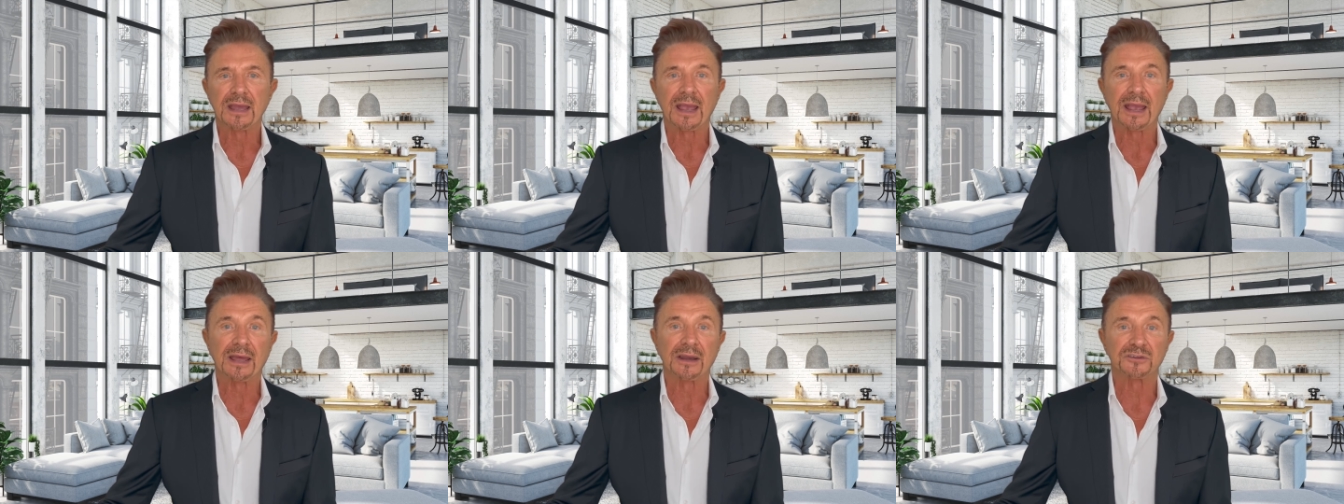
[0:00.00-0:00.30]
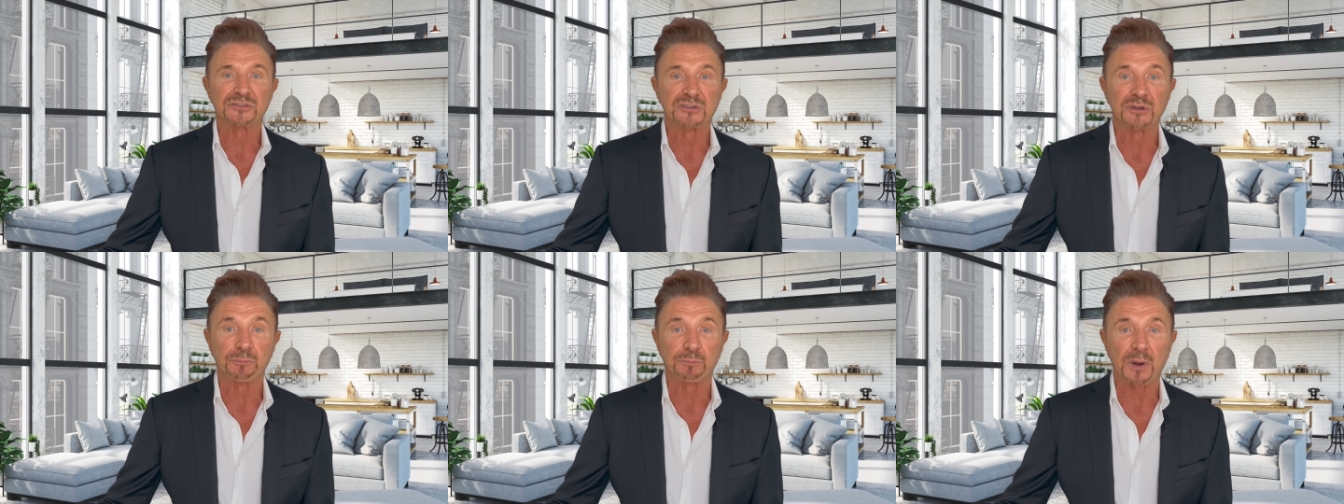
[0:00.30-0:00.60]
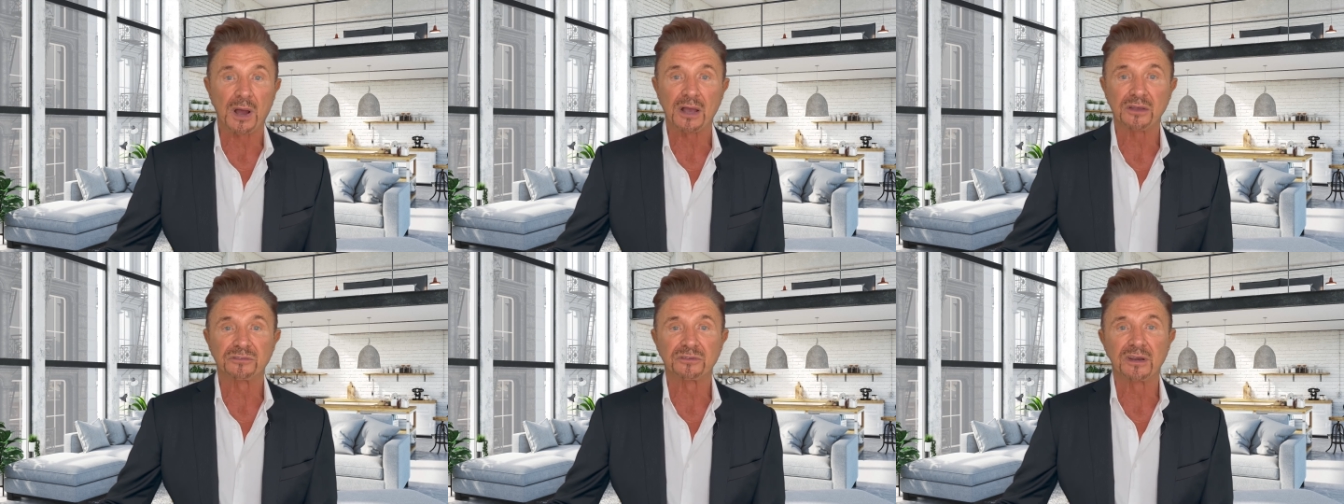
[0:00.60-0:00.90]
and is
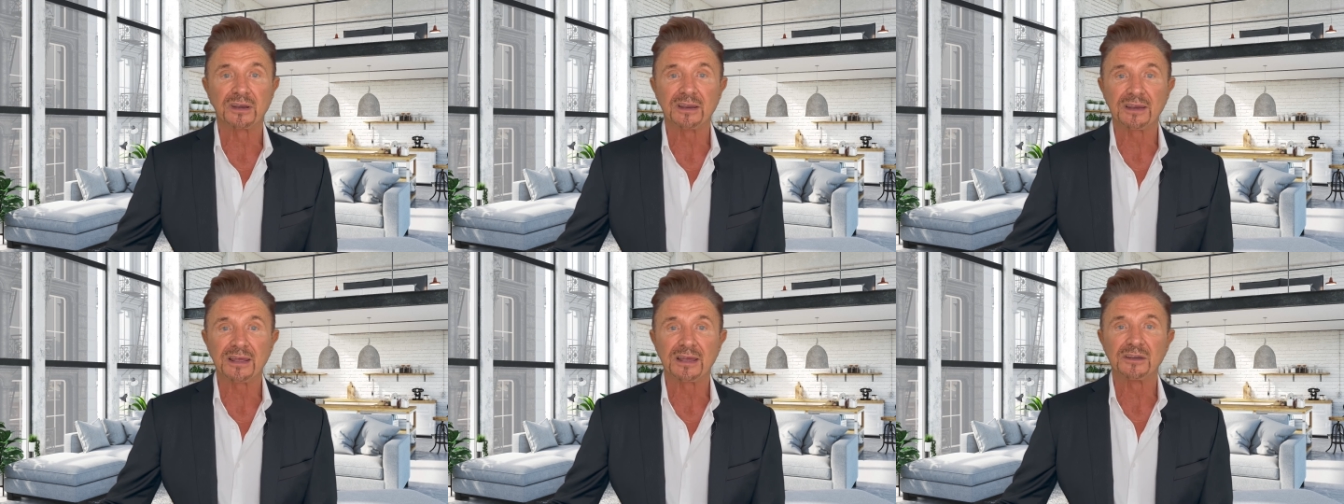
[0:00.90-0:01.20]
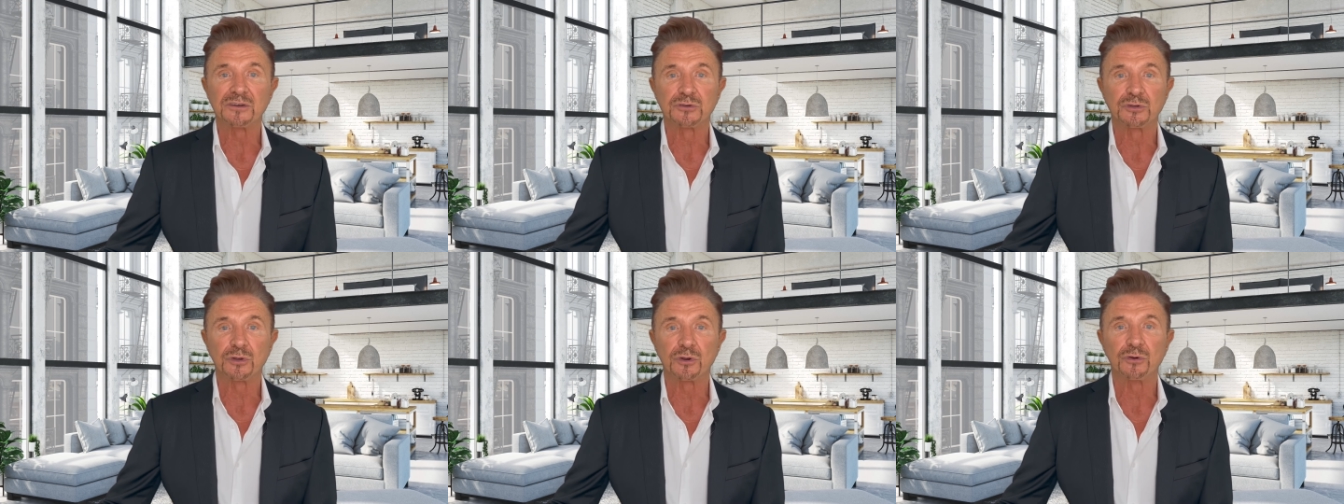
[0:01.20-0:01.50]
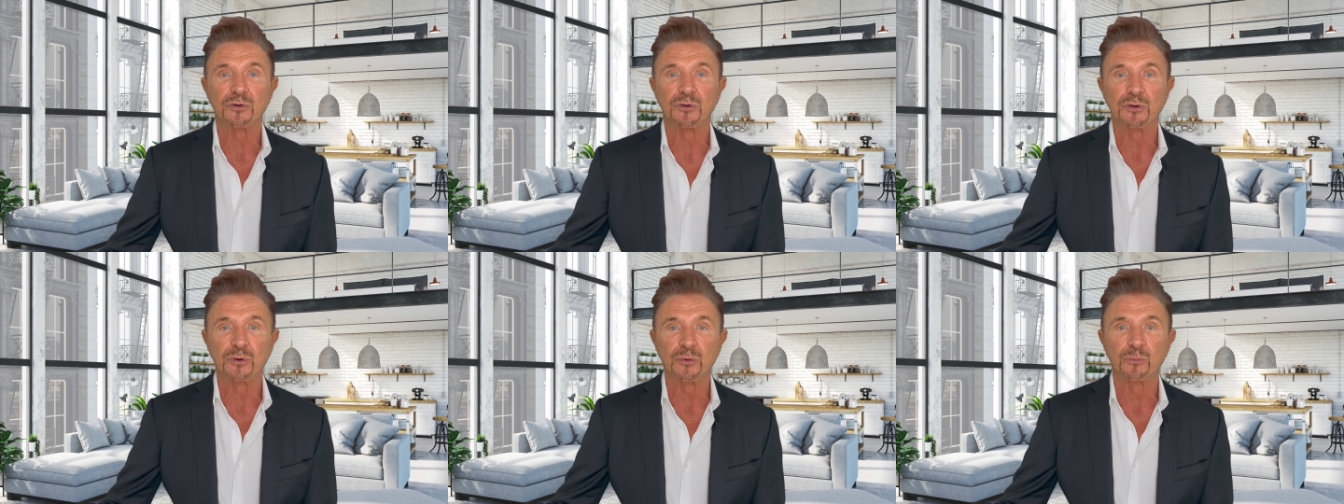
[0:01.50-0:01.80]
deposited into
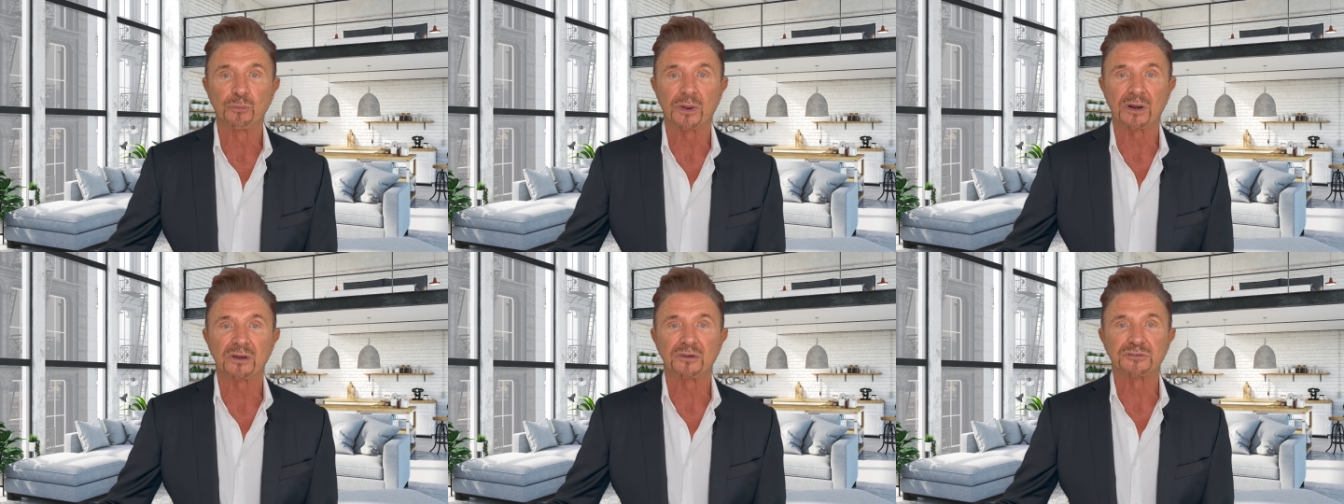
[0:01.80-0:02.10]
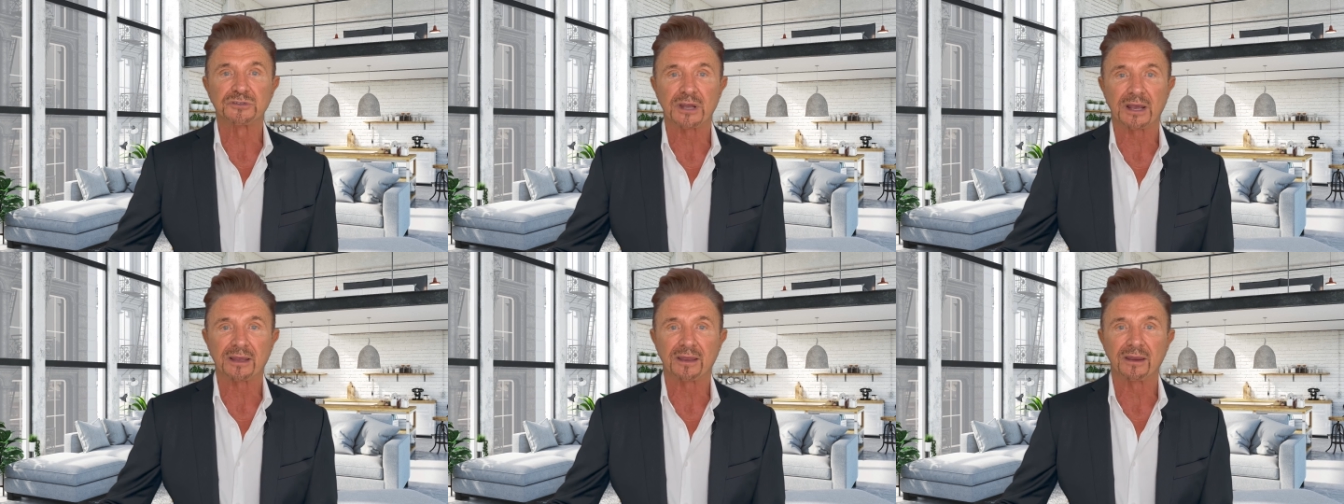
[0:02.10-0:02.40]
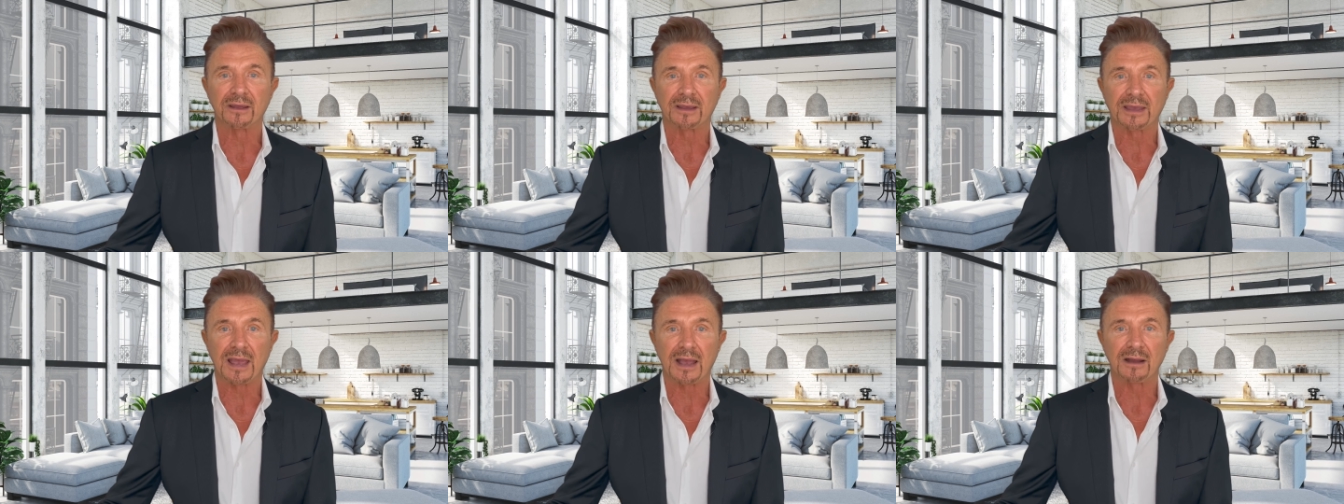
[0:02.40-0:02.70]
your new rental checking
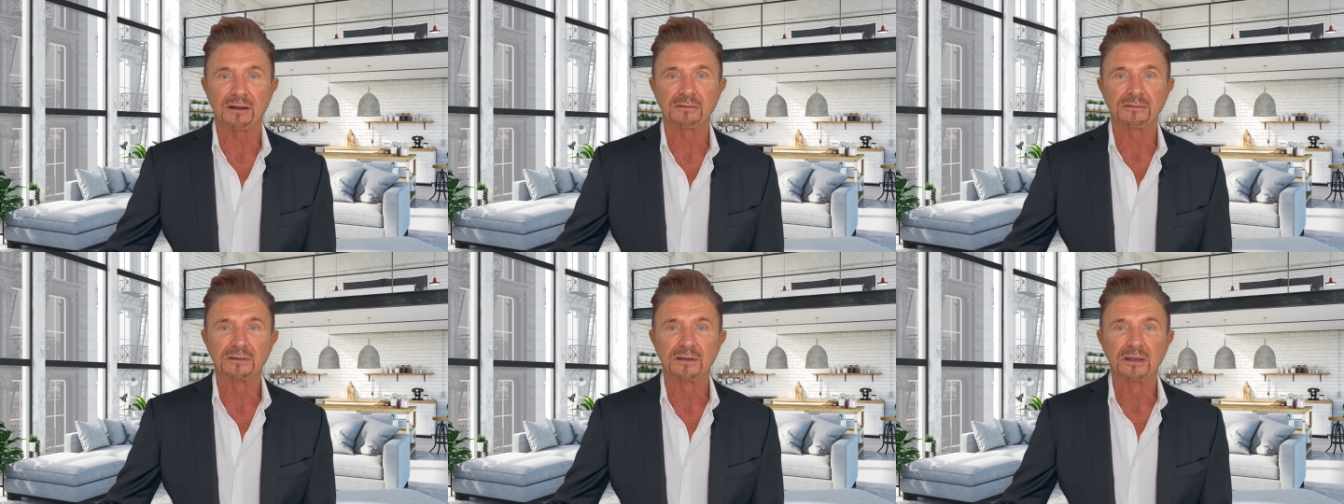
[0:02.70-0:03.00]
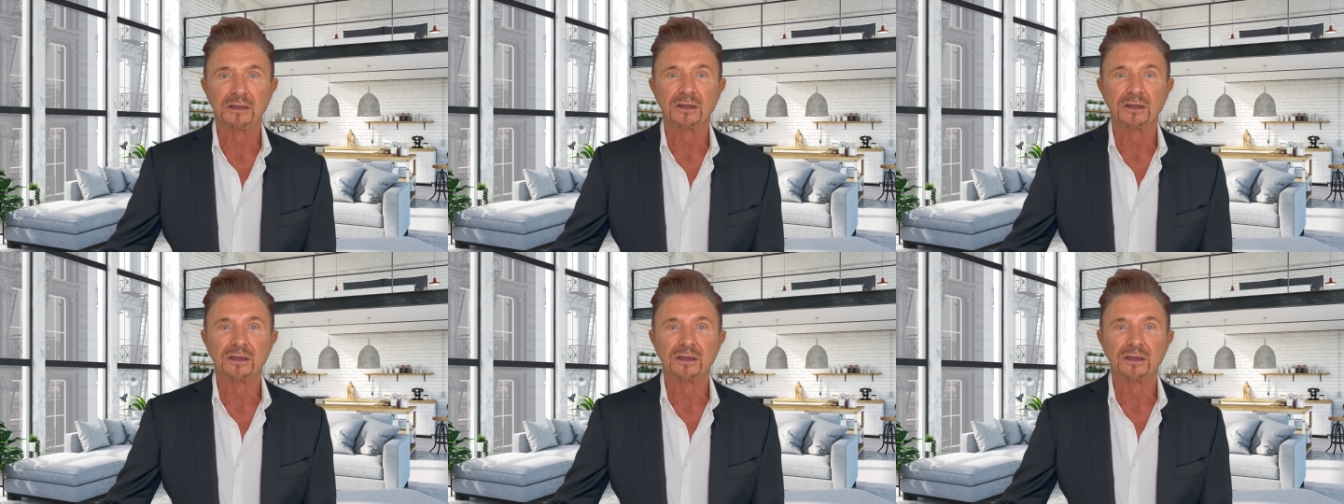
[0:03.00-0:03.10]
account,